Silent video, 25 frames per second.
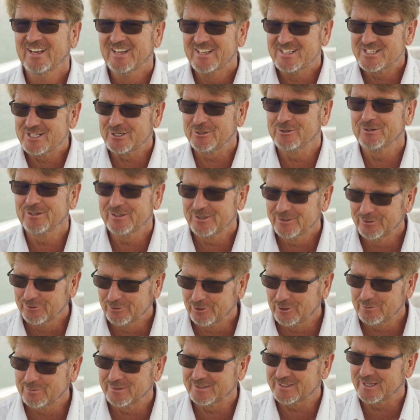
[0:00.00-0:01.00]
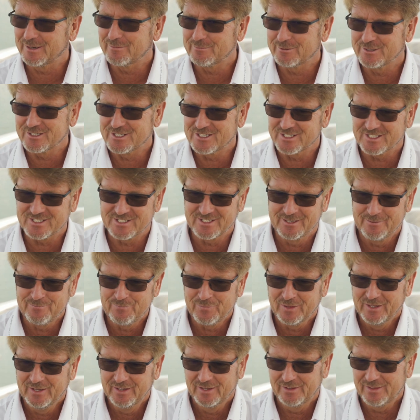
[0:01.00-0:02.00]
so normal temperatures.
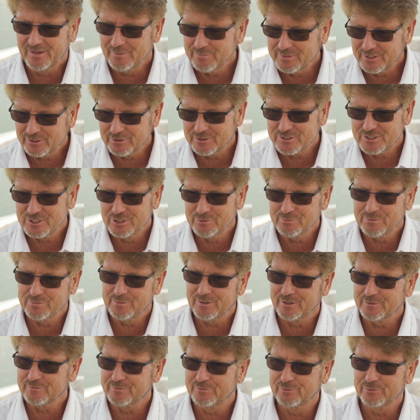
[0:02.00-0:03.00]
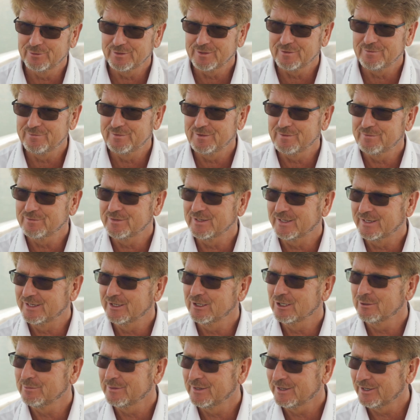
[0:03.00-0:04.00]
Then we consume about 40–50
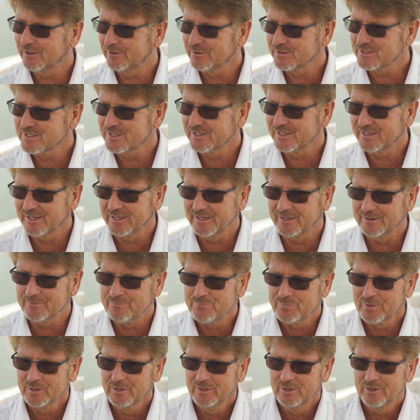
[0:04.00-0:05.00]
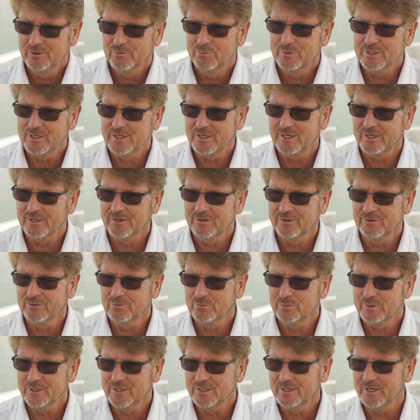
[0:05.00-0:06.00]
kilowatt hours a day. We can
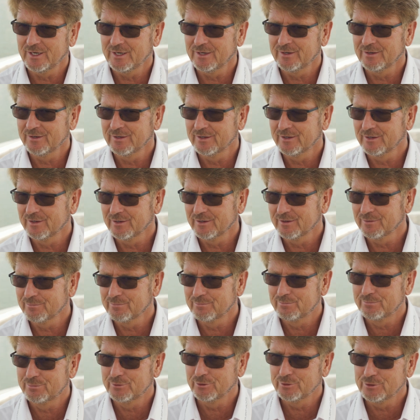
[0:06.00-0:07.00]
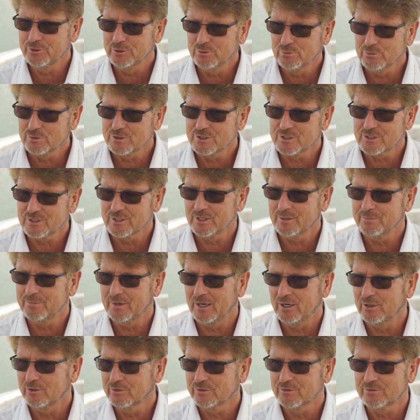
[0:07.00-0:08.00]
produce
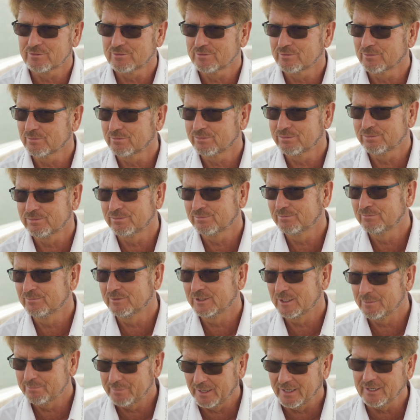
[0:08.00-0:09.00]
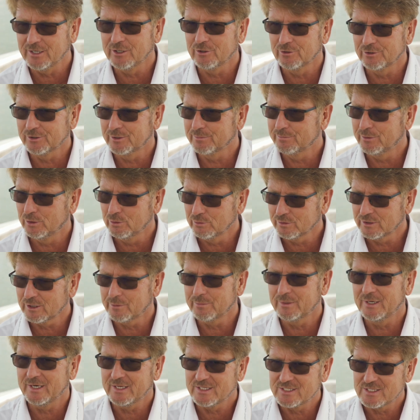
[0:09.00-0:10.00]
about, depending on the boat, but
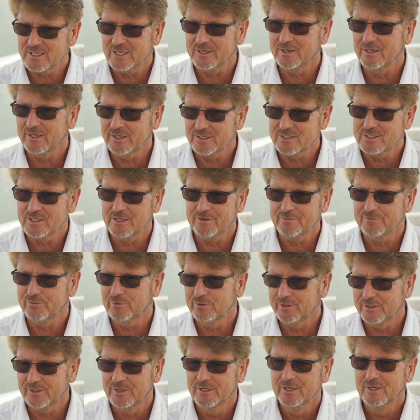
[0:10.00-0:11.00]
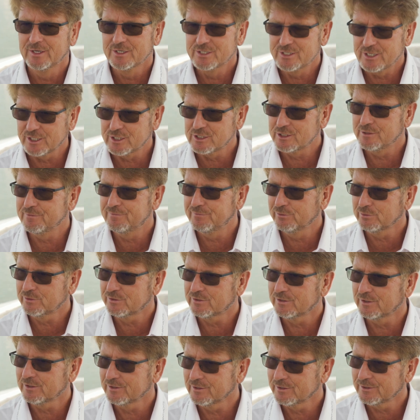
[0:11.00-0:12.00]
let's say for a 60-foot